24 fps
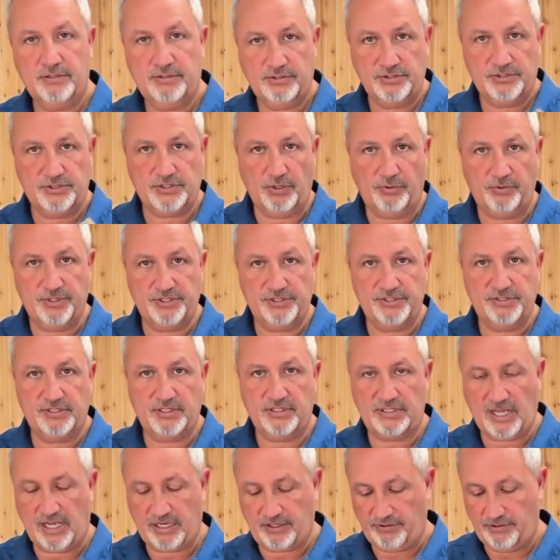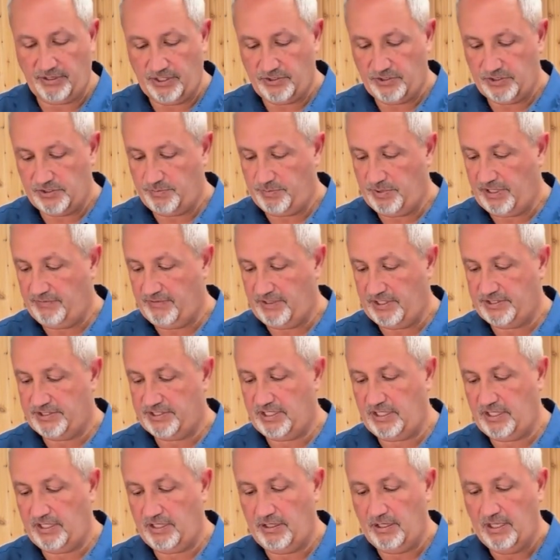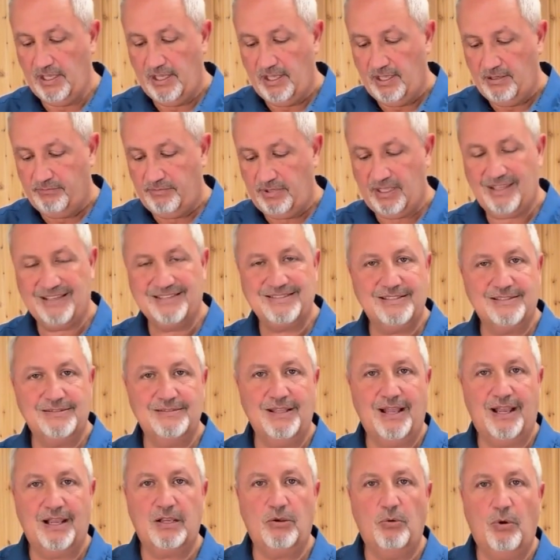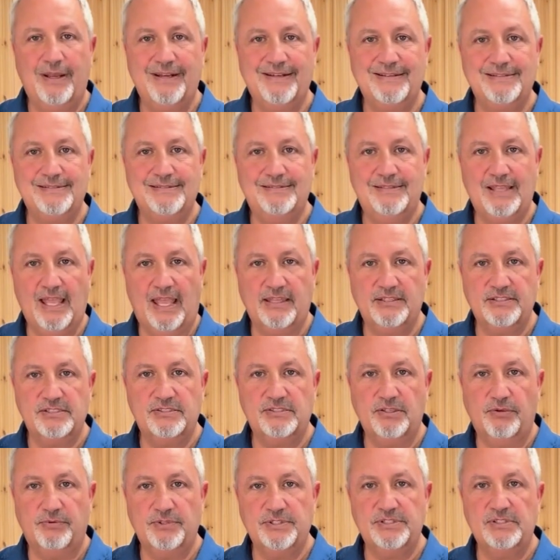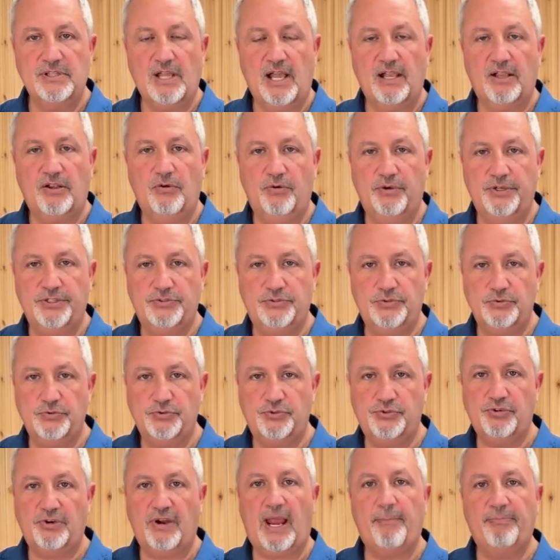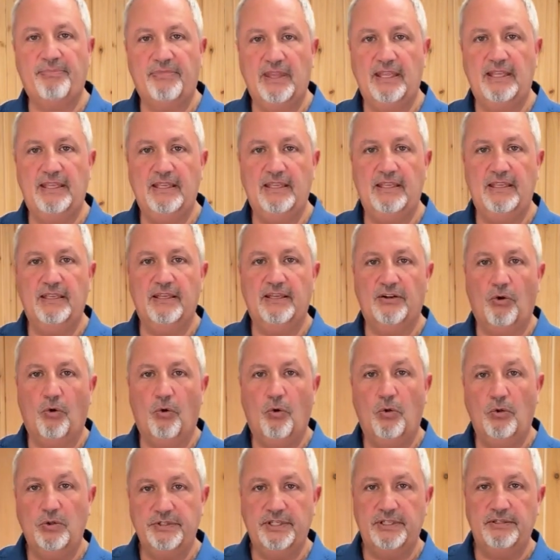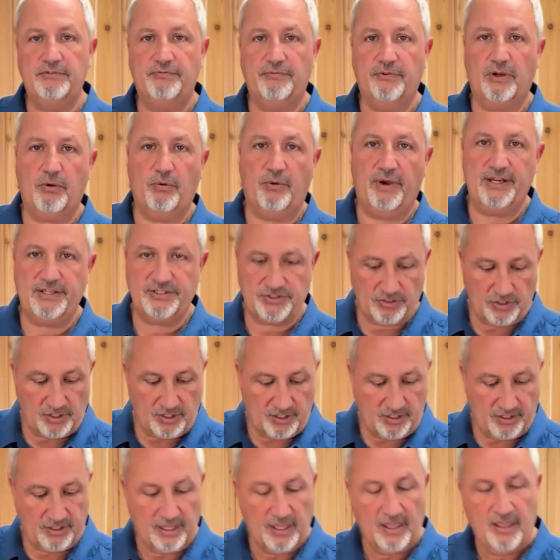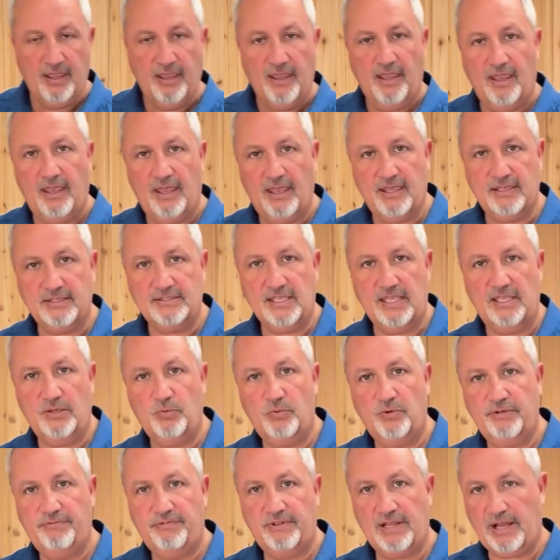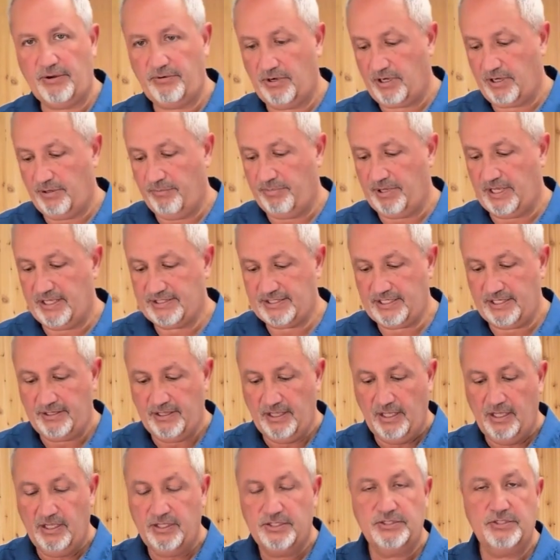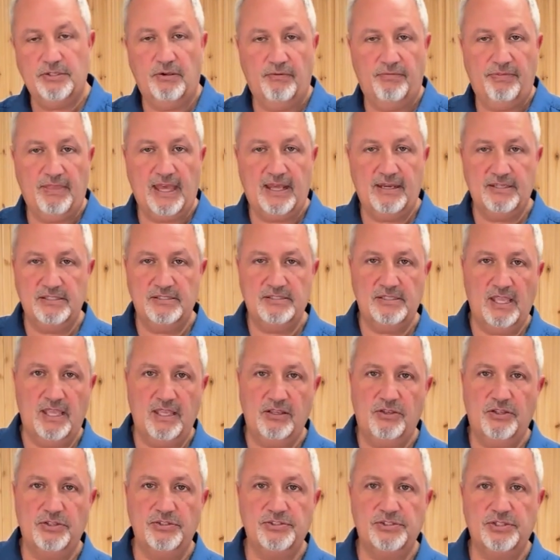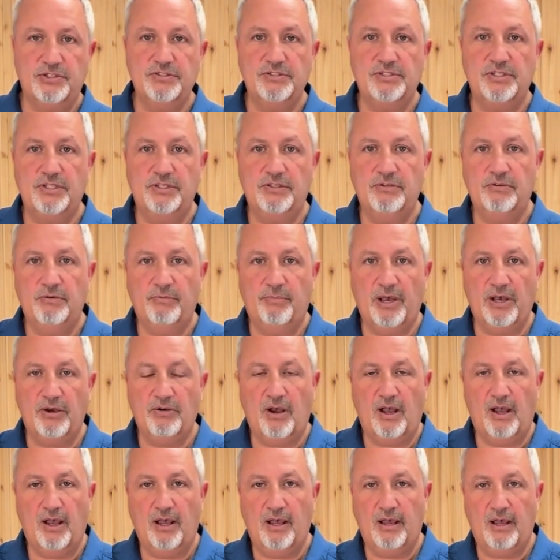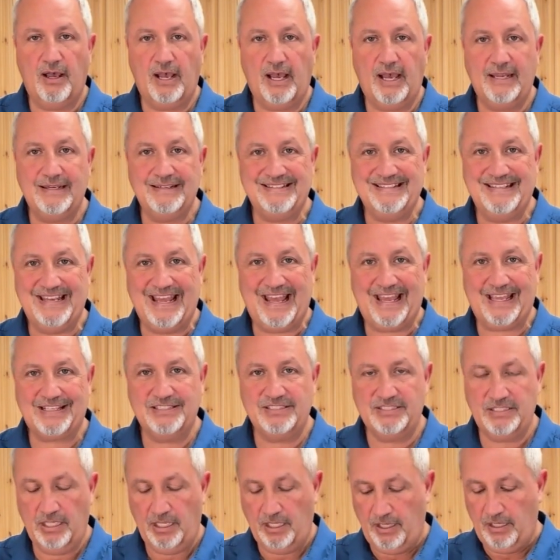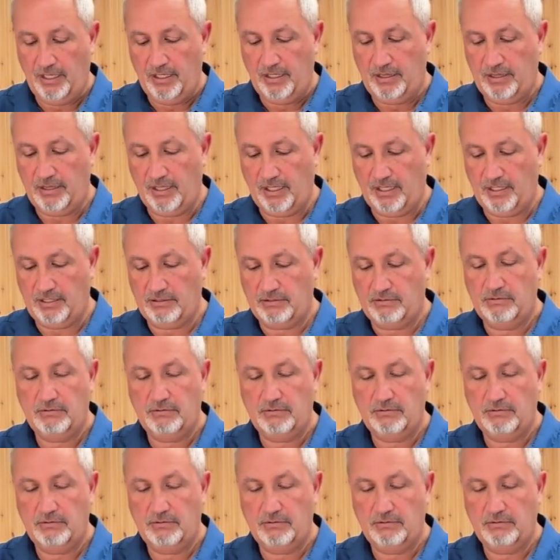So is the Decorator's PVC, because it's not quite as dense, so it's not going to trap the heat and hold it for quite as long as a wood flower composite. So if that is a concern to you about hot decks, then